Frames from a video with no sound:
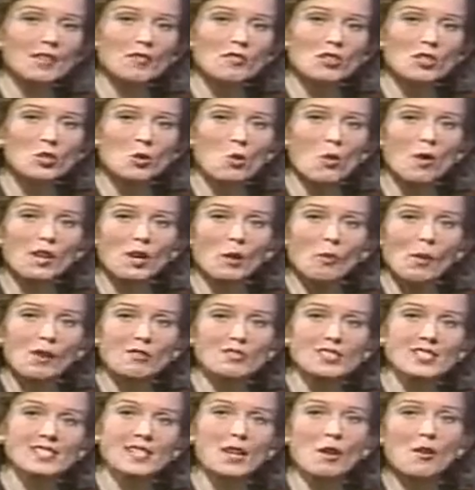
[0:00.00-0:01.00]
New York around
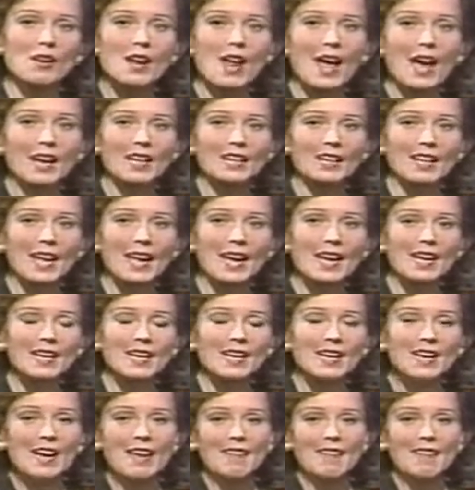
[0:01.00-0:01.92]
Saranac Lake.